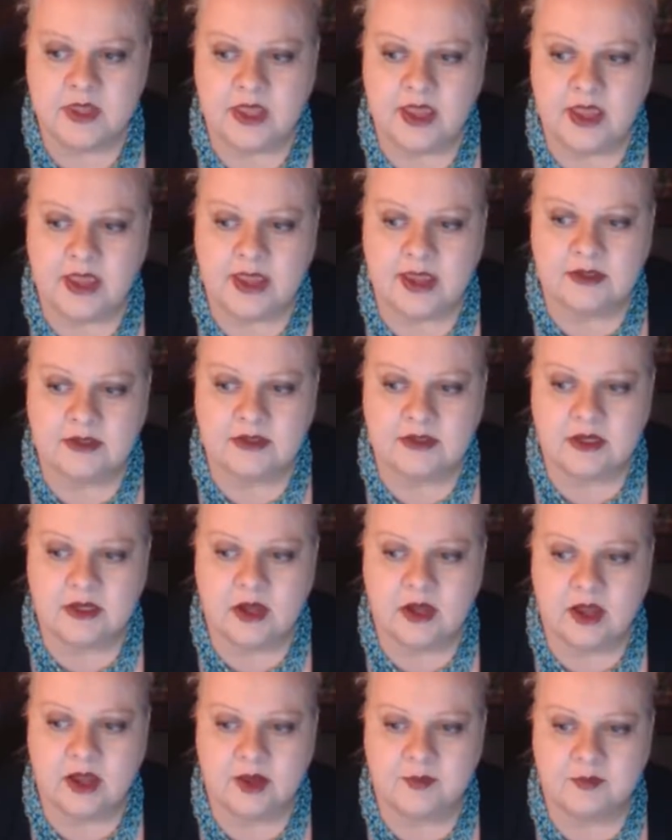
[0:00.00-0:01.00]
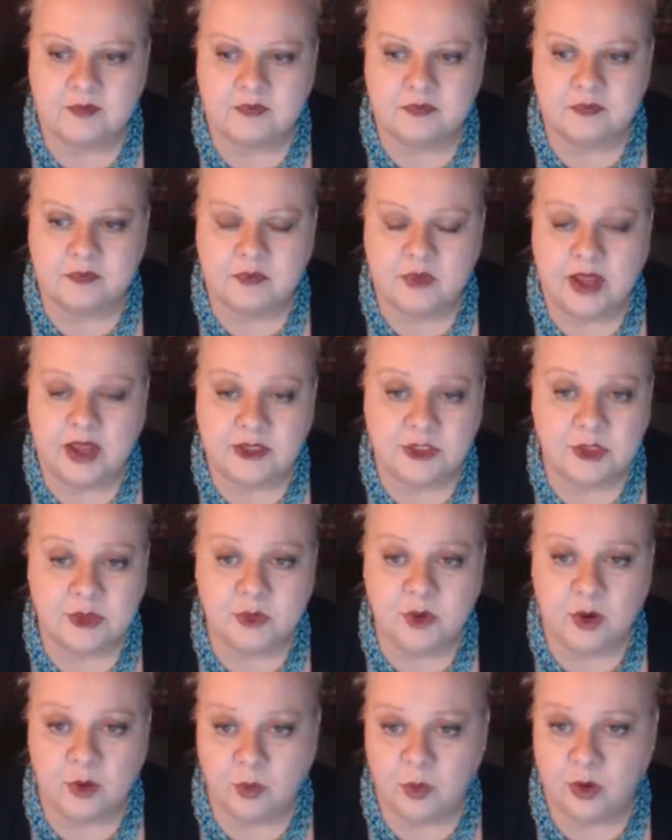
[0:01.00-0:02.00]
and I
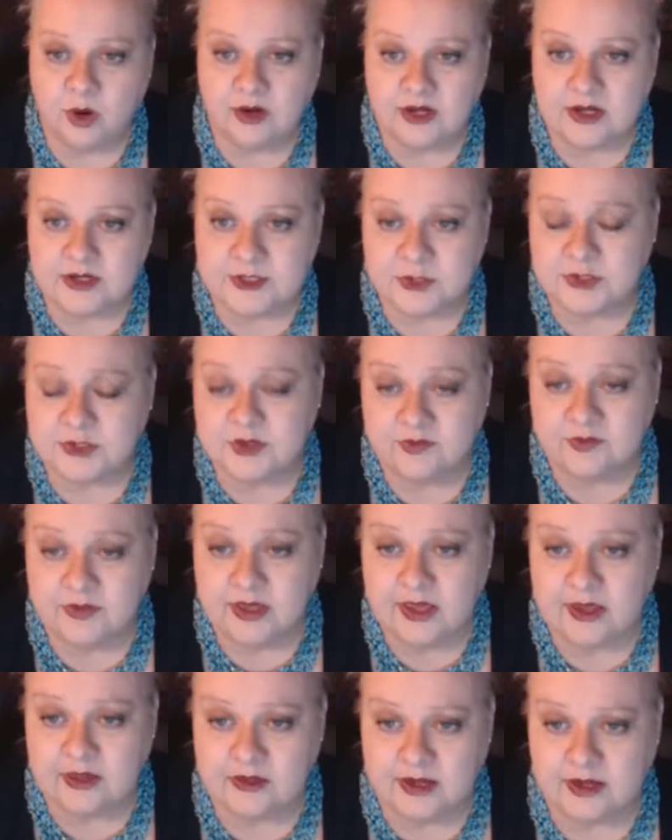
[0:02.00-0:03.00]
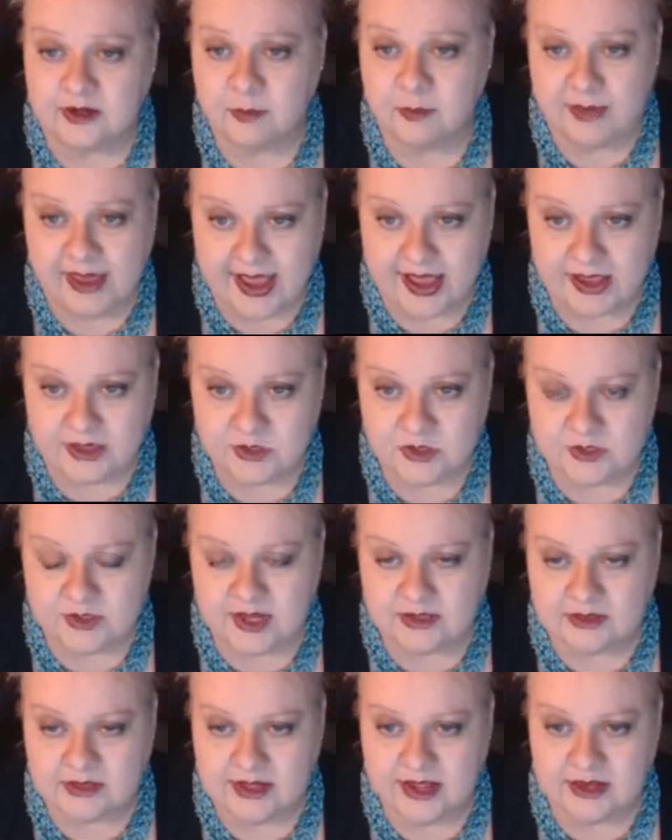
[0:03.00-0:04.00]
do award a certificate and a badge
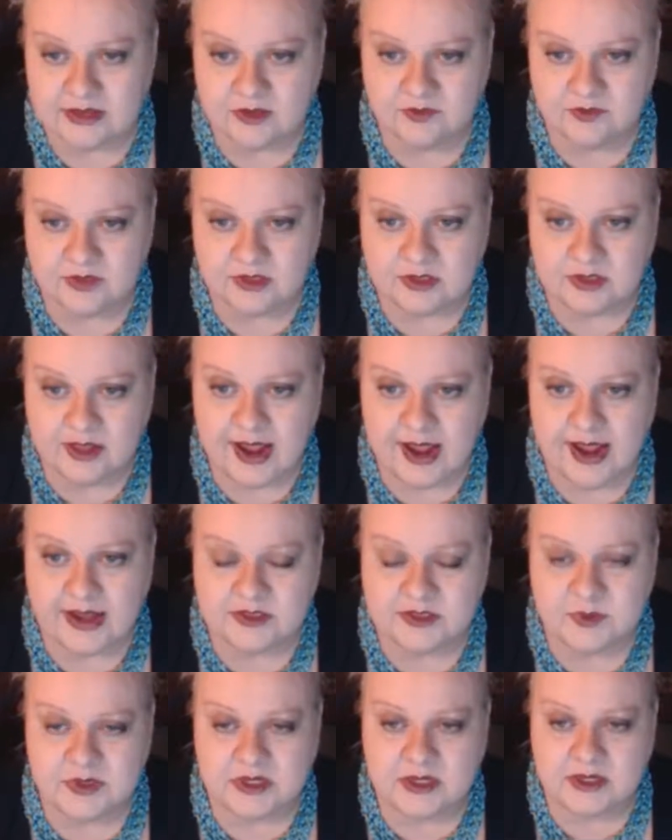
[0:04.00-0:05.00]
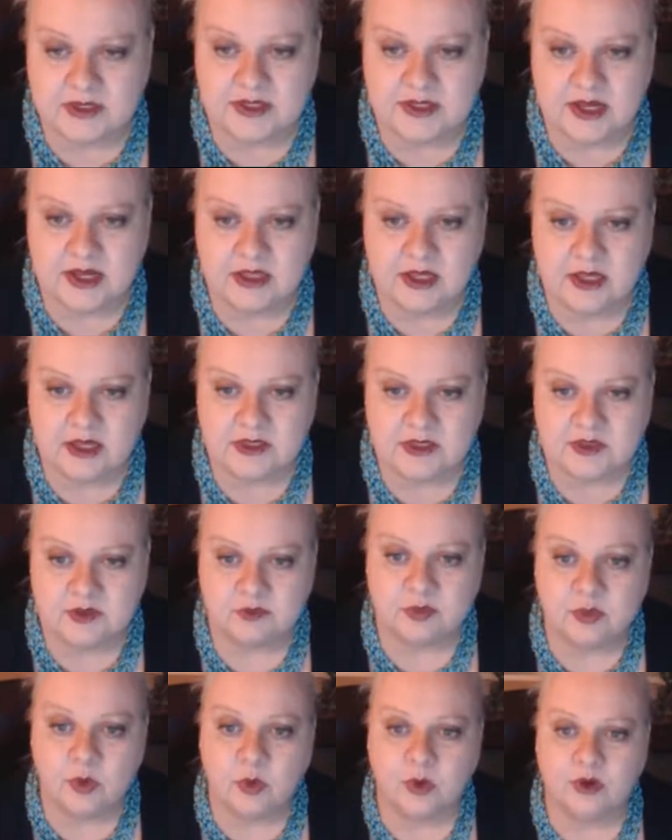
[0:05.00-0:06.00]
at the end of the class because I think it's
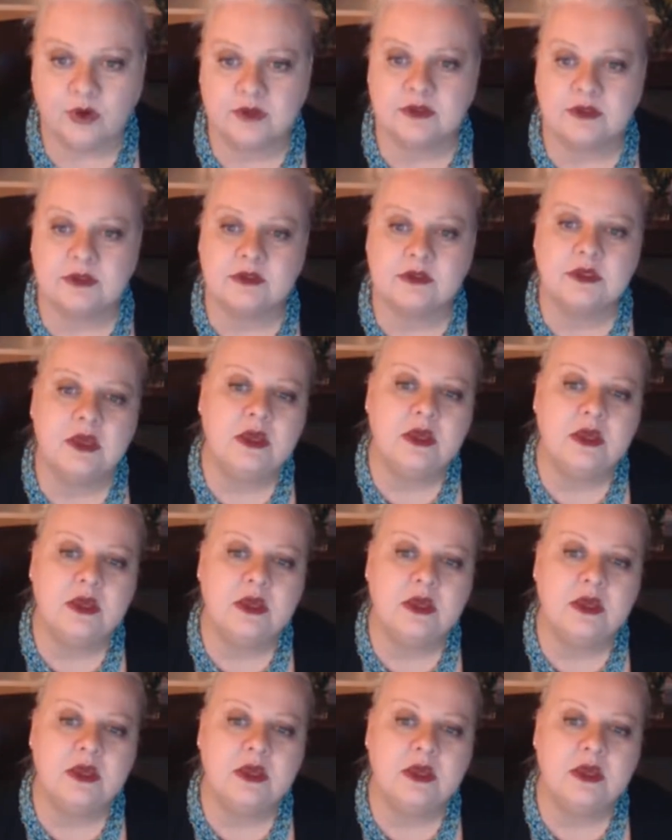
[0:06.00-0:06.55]
important